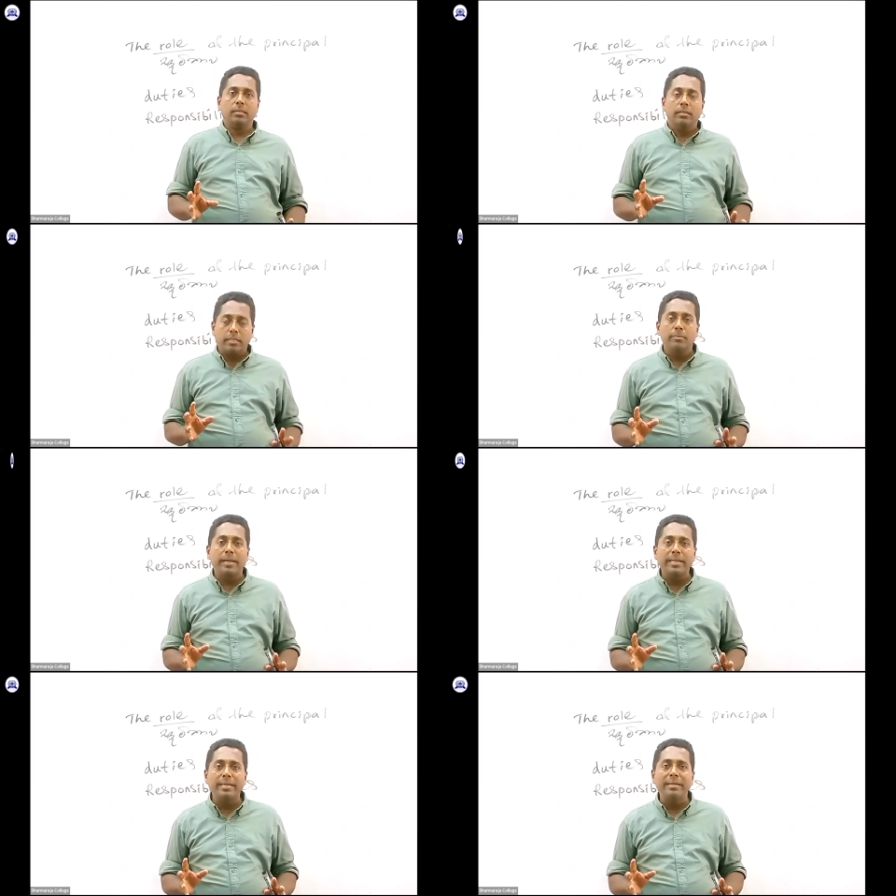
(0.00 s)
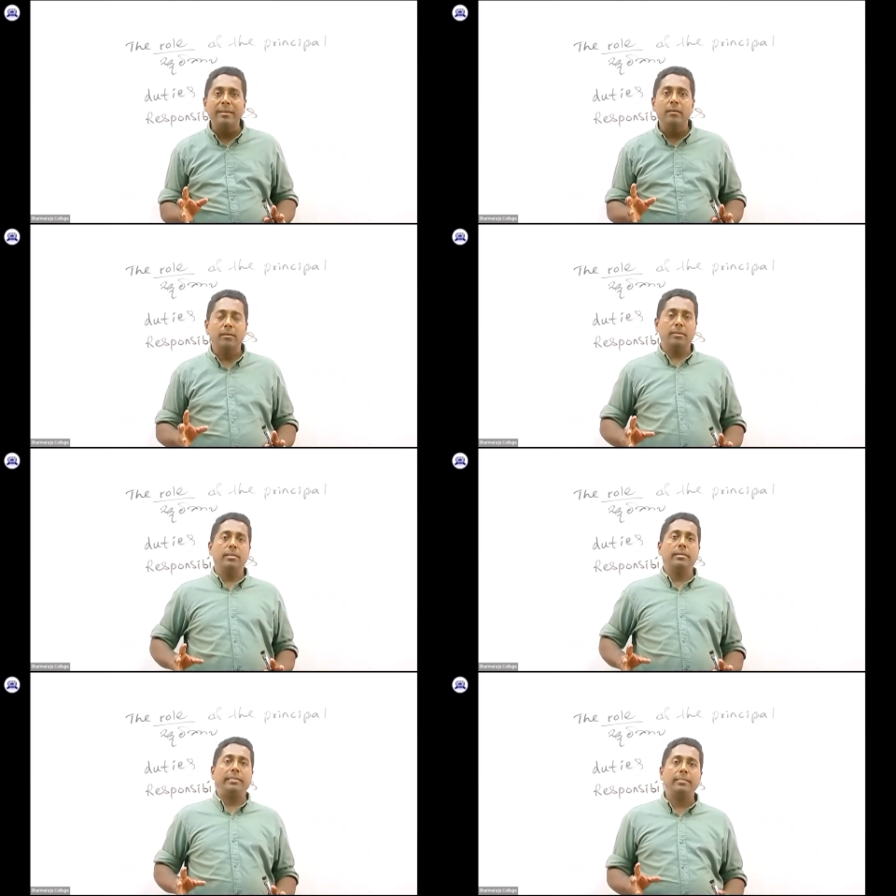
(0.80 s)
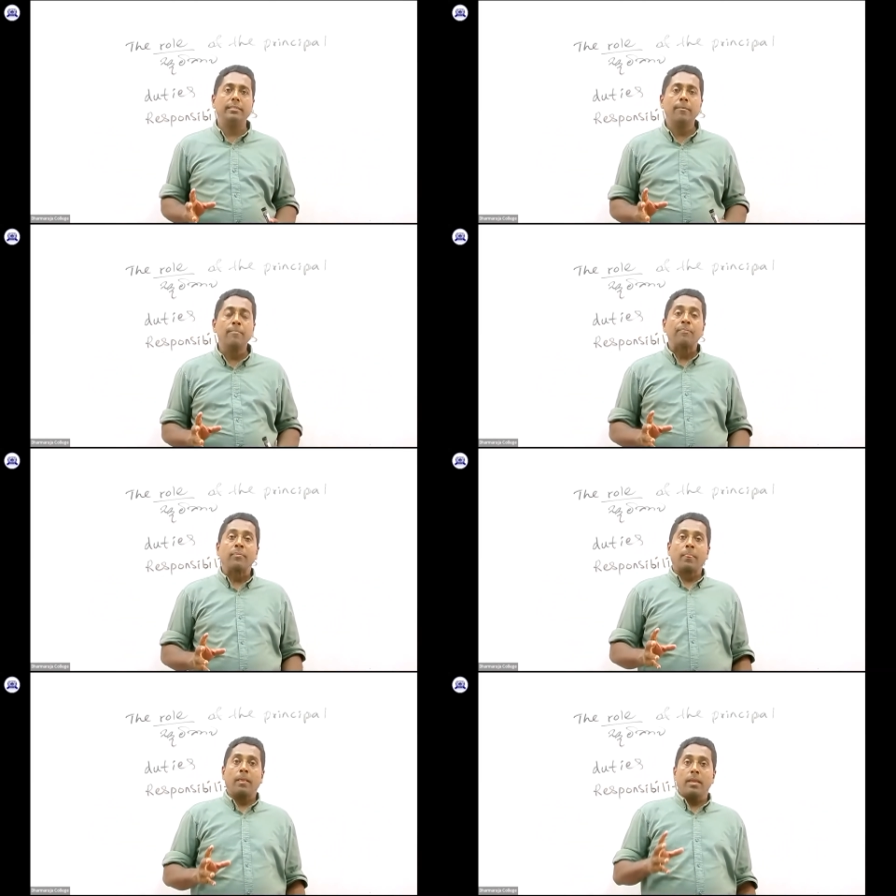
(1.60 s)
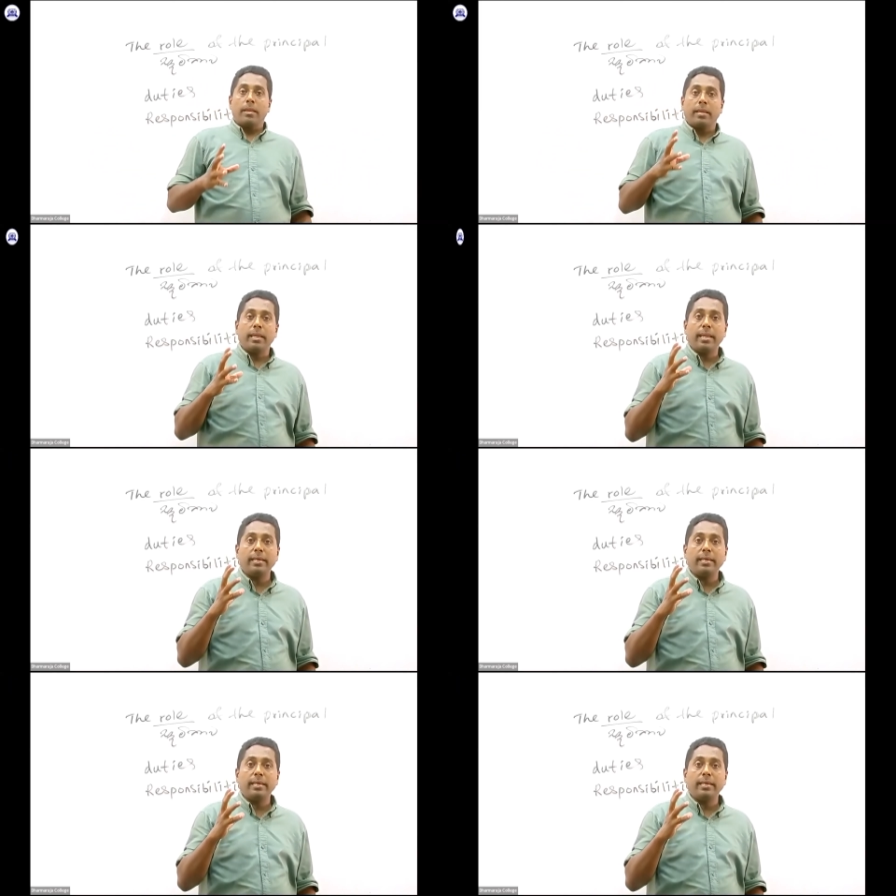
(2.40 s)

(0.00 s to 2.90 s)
Is my dear? Yes. He